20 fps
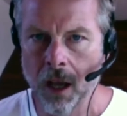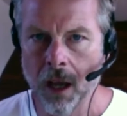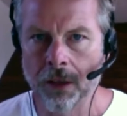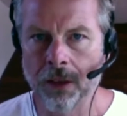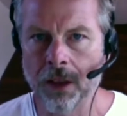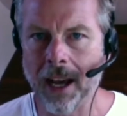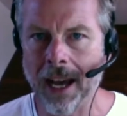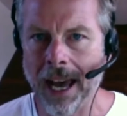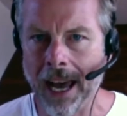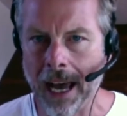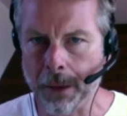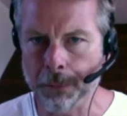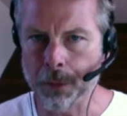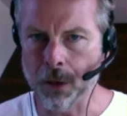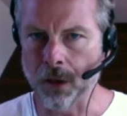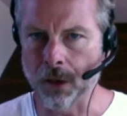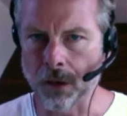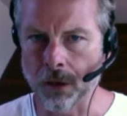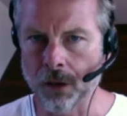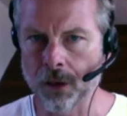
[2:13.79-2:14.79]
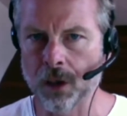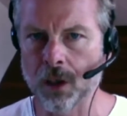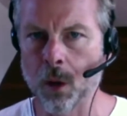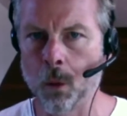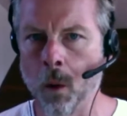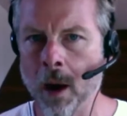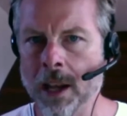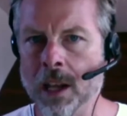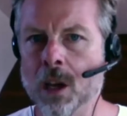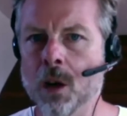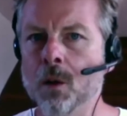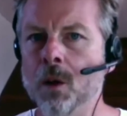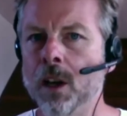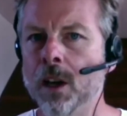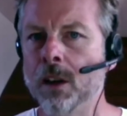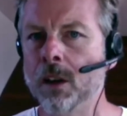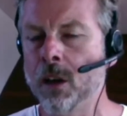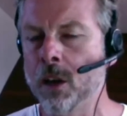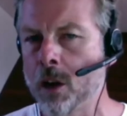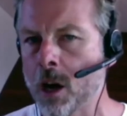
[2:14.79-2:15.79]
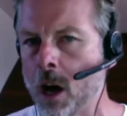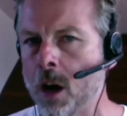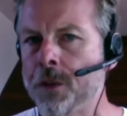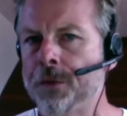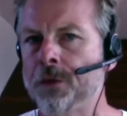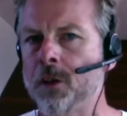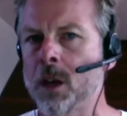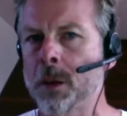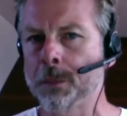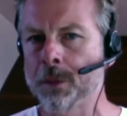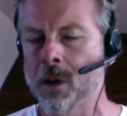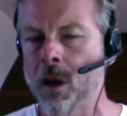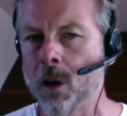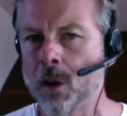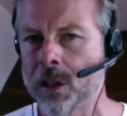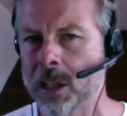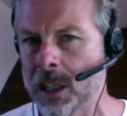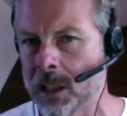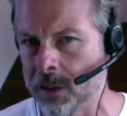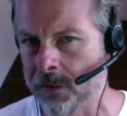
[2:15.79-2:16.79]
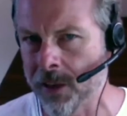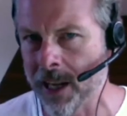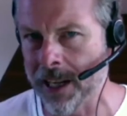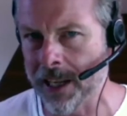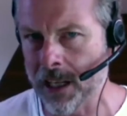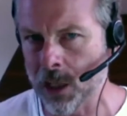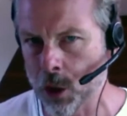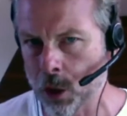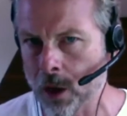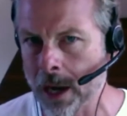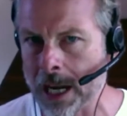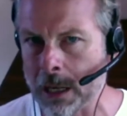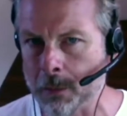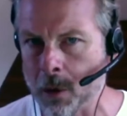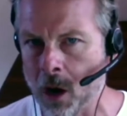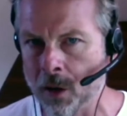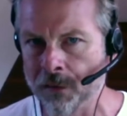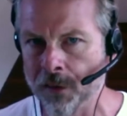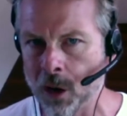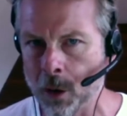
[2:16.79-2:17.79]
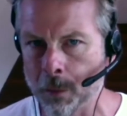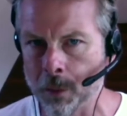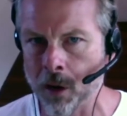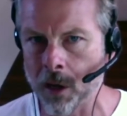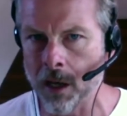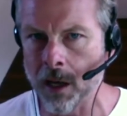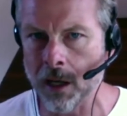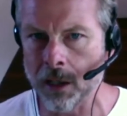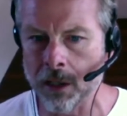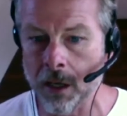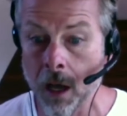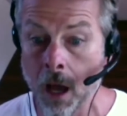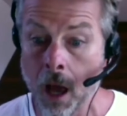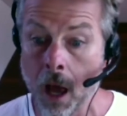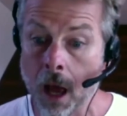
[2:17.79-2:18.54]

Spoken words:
that happens when you go through the process of getting a trademark for your product